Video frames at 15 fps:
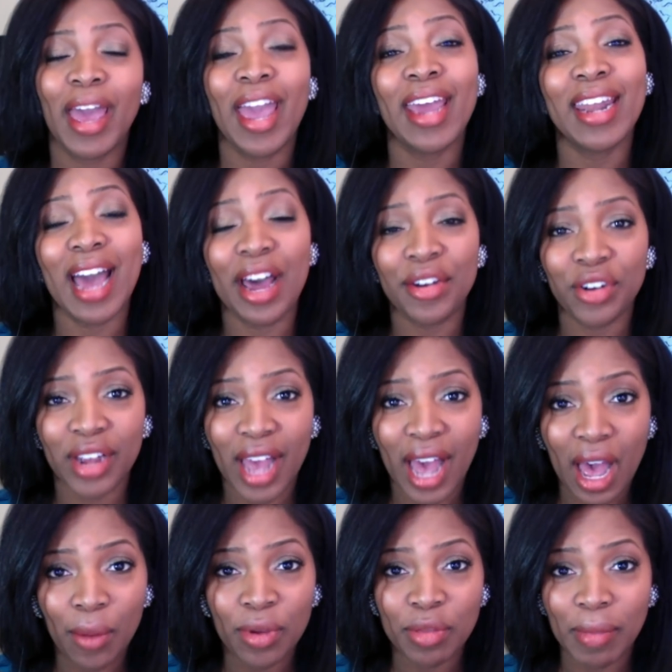and honor
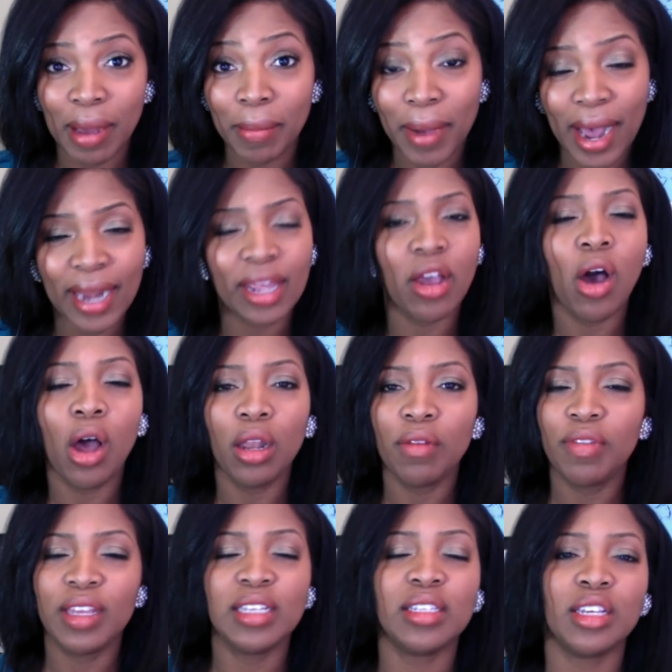God with my body, all of
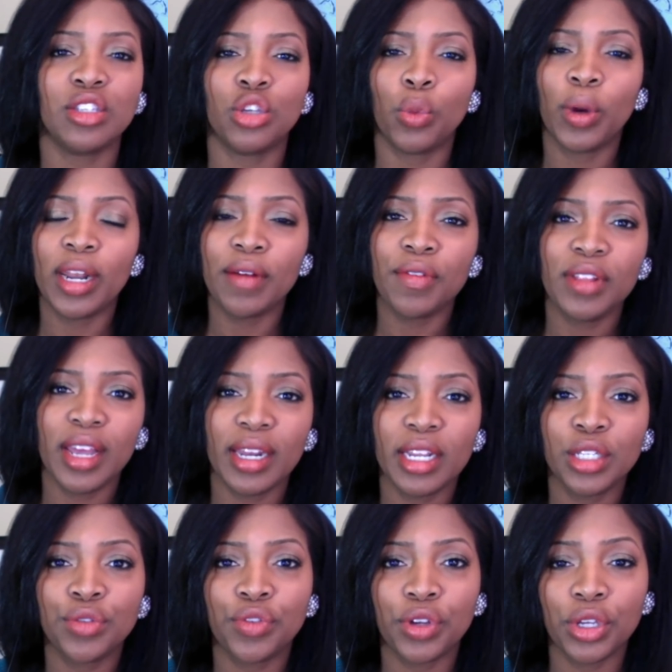these things, or whatever that
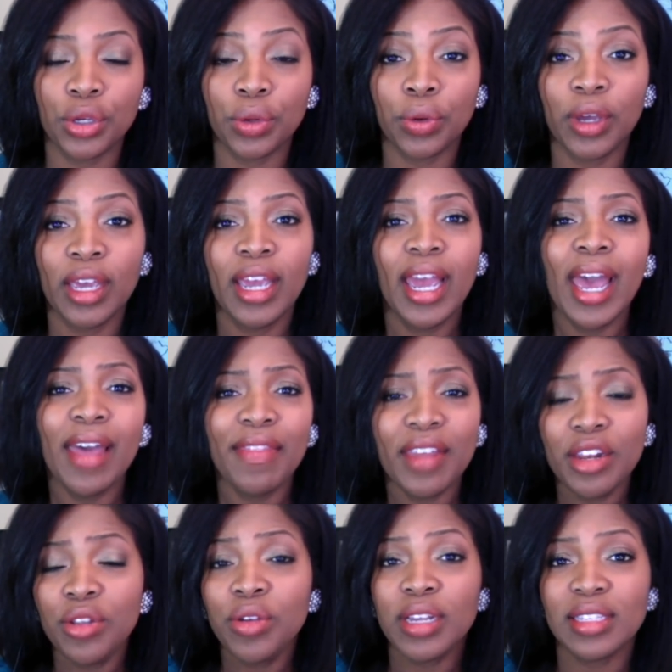is for you. And
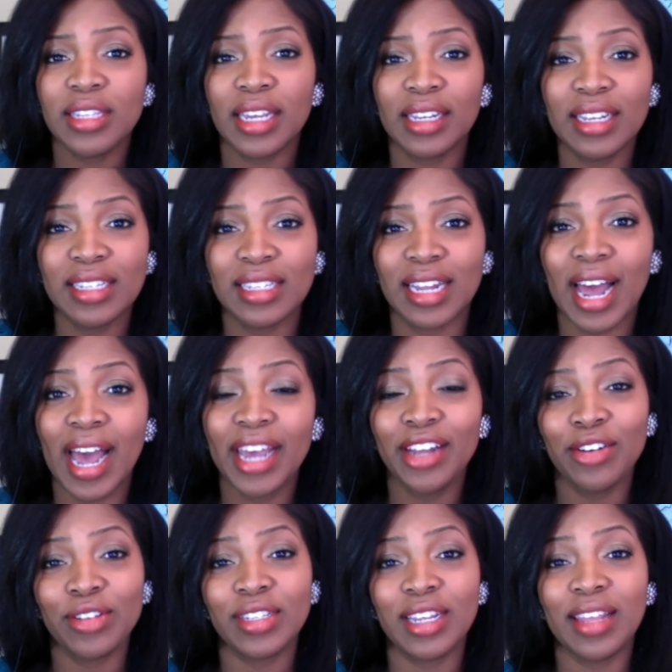then you can say, listen, I
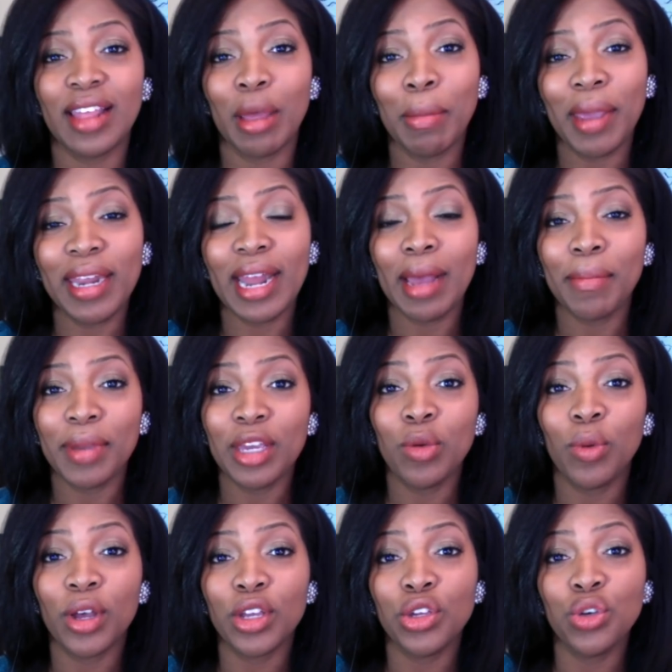understand that may not be
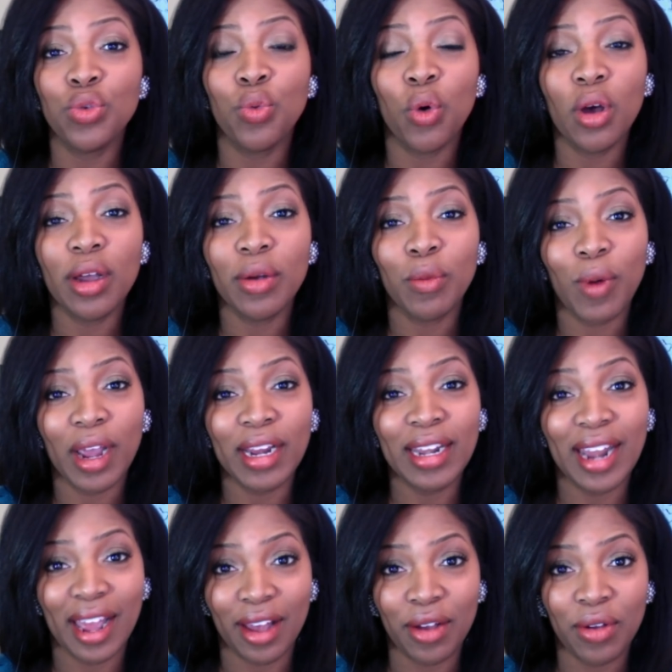what you want right
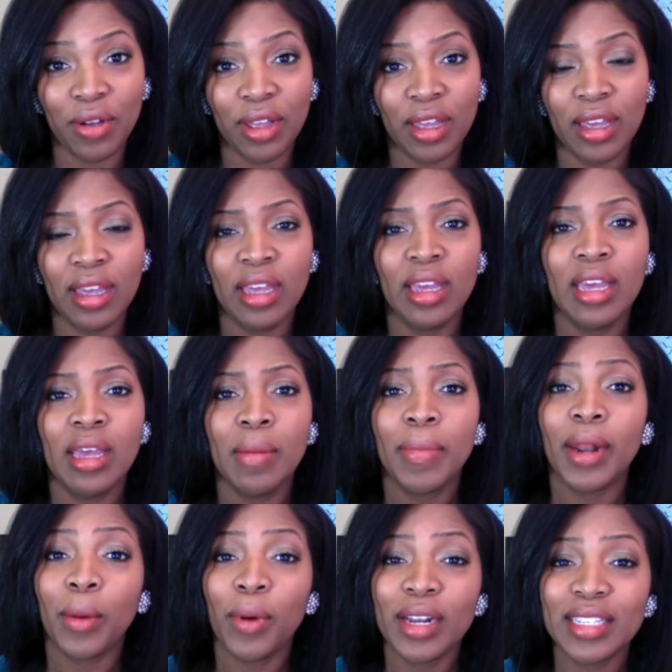now, but
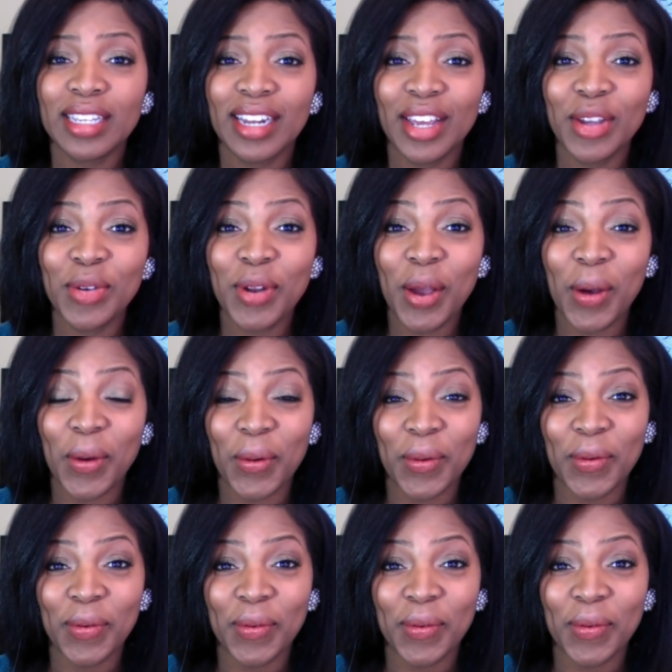I wanted to let you know.